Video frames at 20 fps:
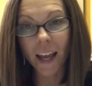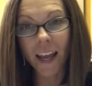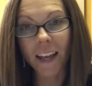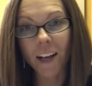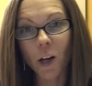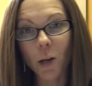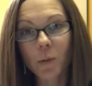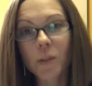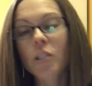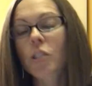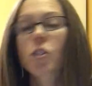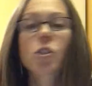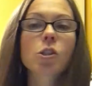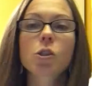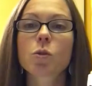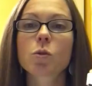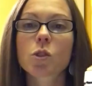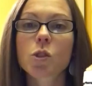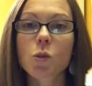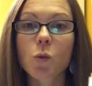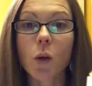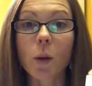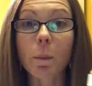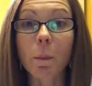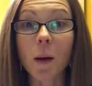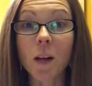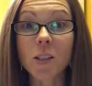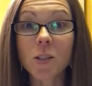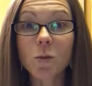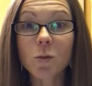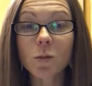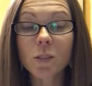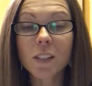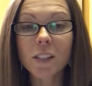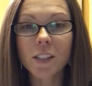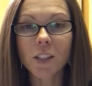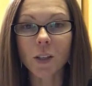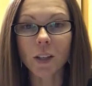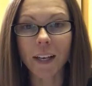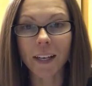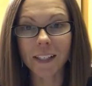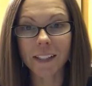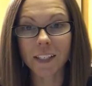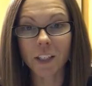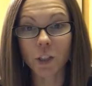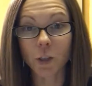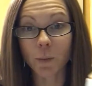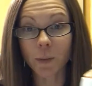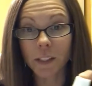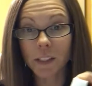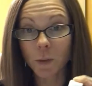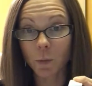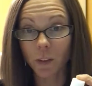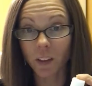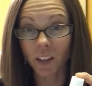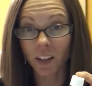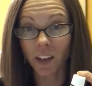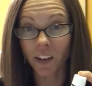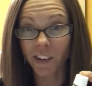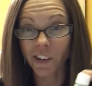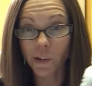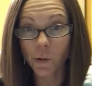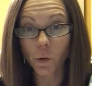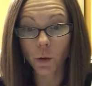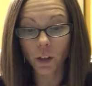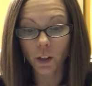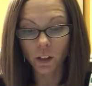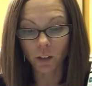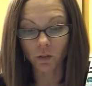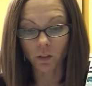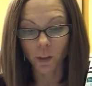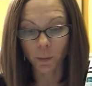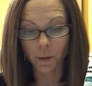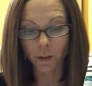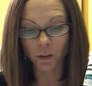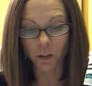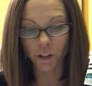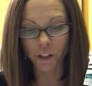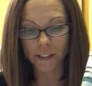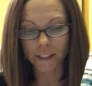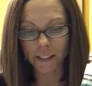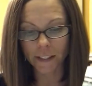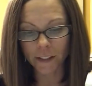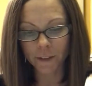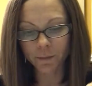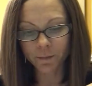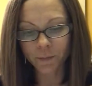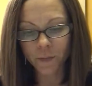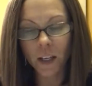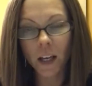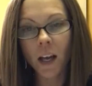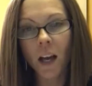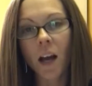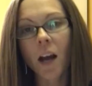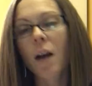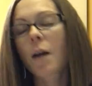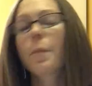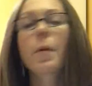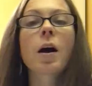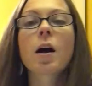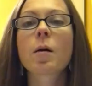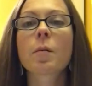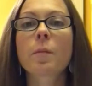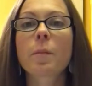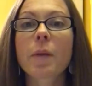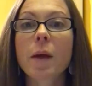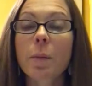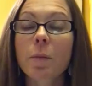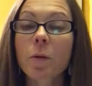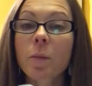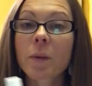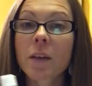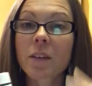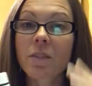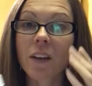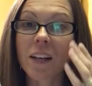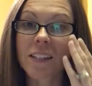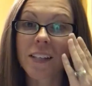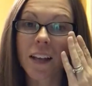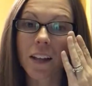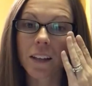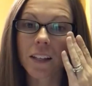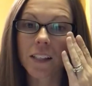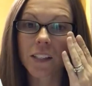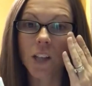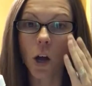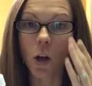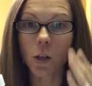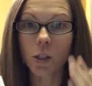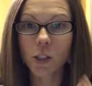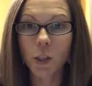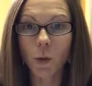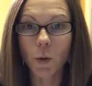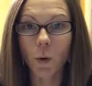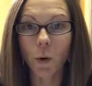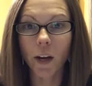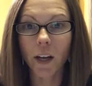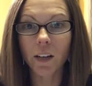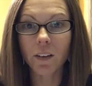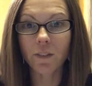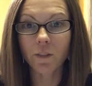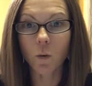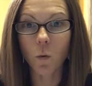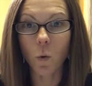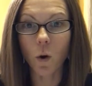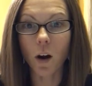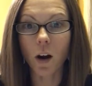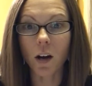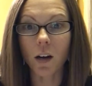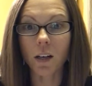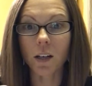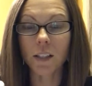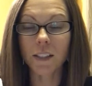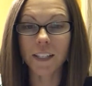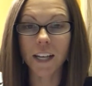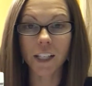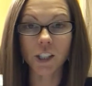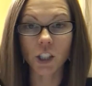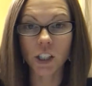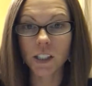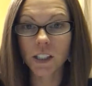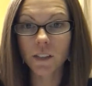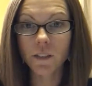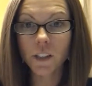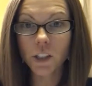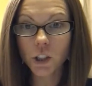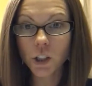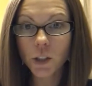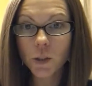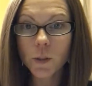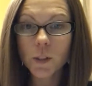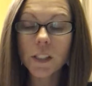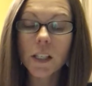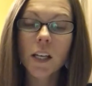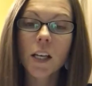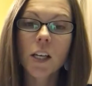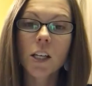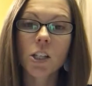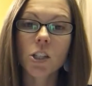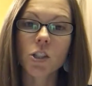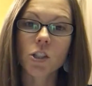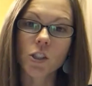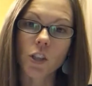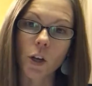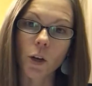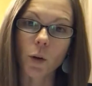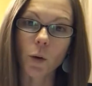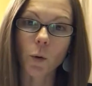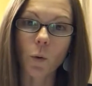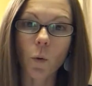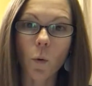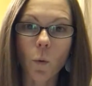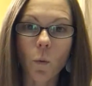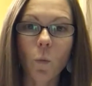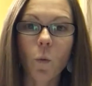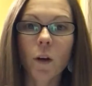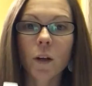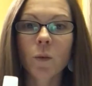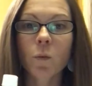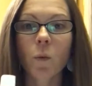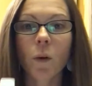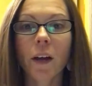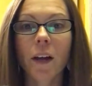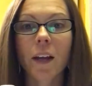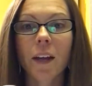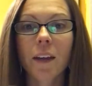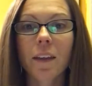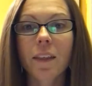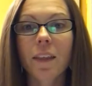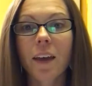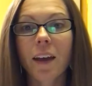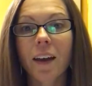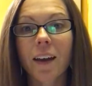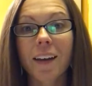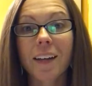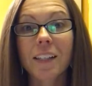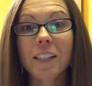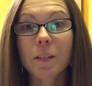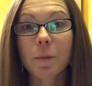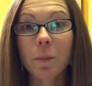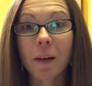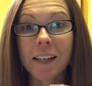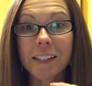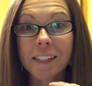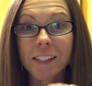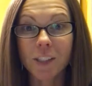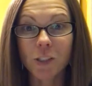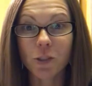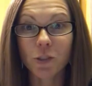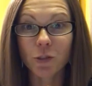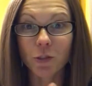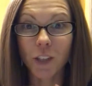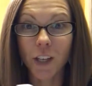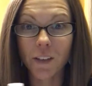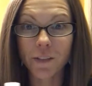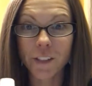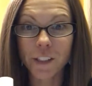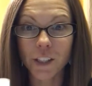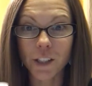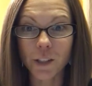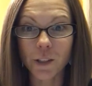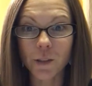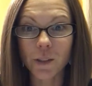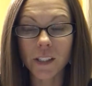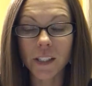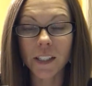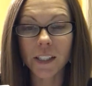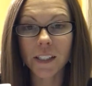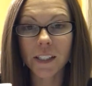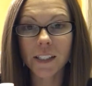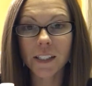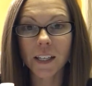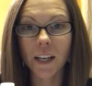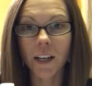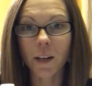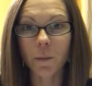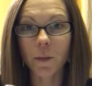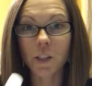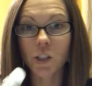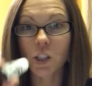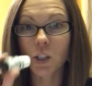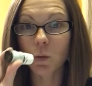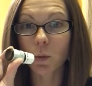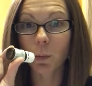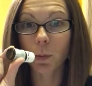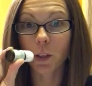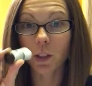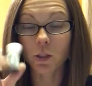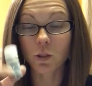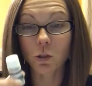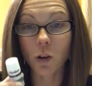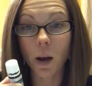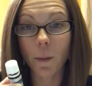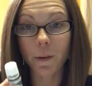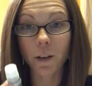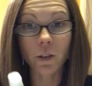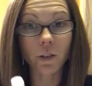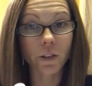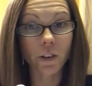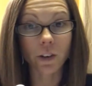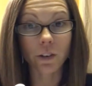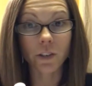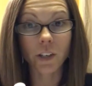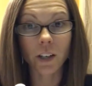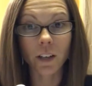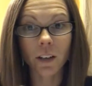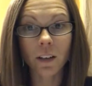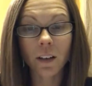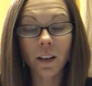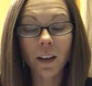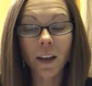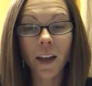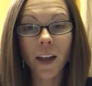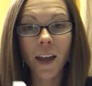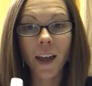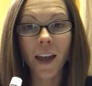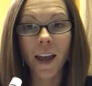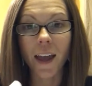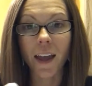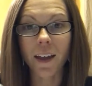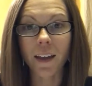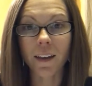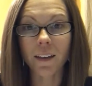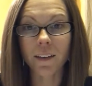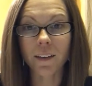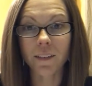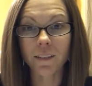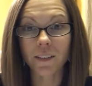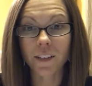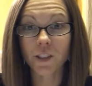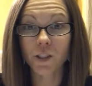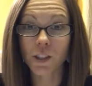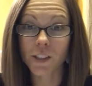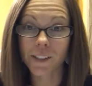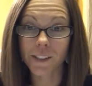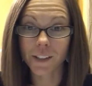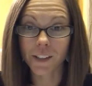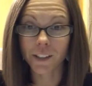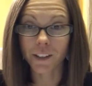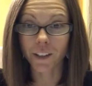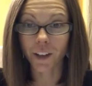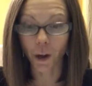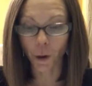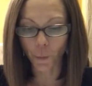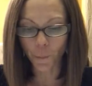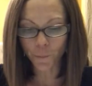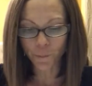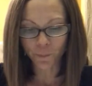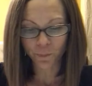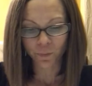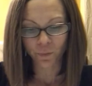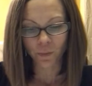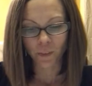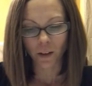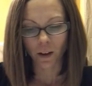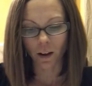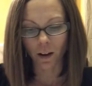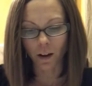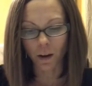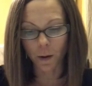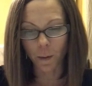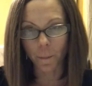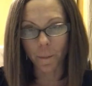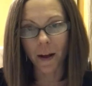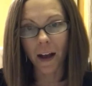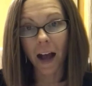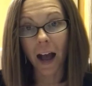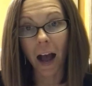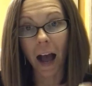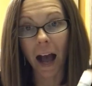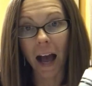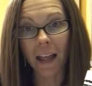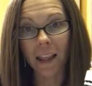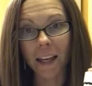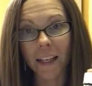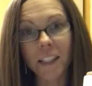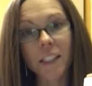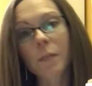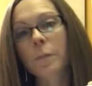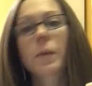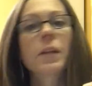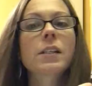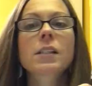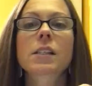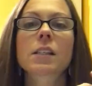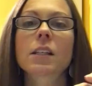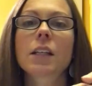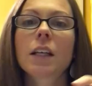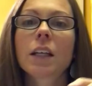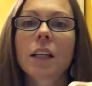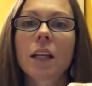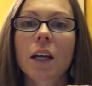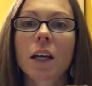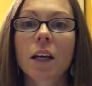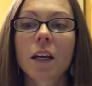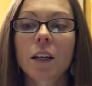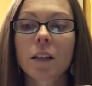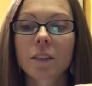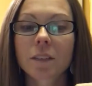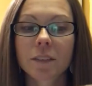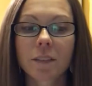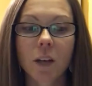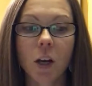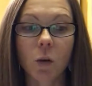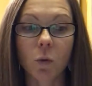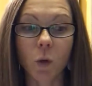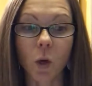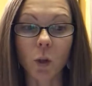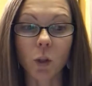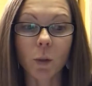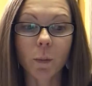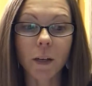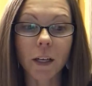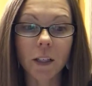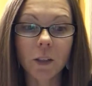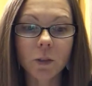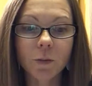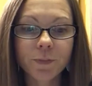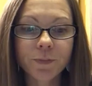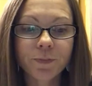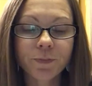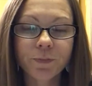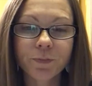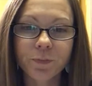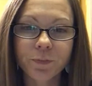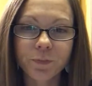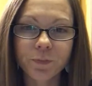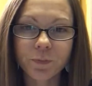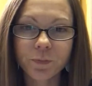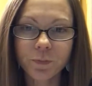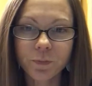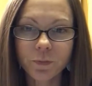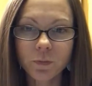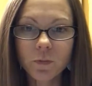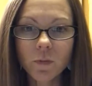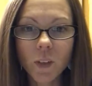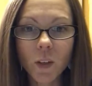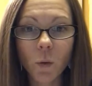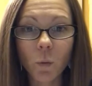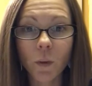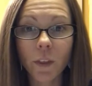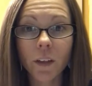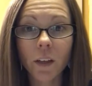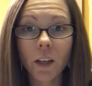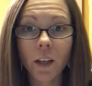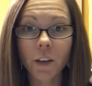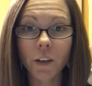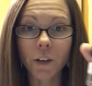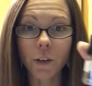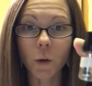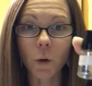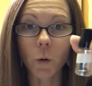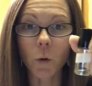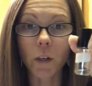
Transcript: It helps to soothe sore muscles. So like I said, you mix it with a carrier oil and rub it on your skin. Peppermint Vitality is also great for digestive issues. So one way that my sister loves to use this is she will put a drop under her tongue and she is good to go. I like to mix it in a roller bottle with a carrier